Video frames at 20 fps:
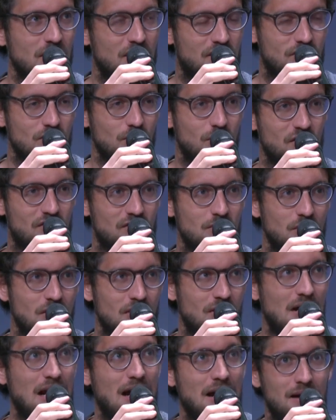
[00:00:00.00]
supposed to be
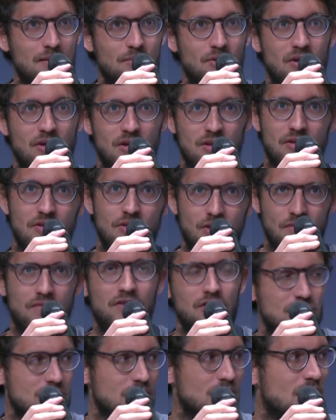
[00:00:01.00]
in a lab or in an
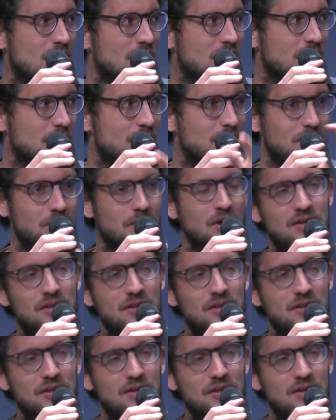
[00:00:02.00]
innovation hub,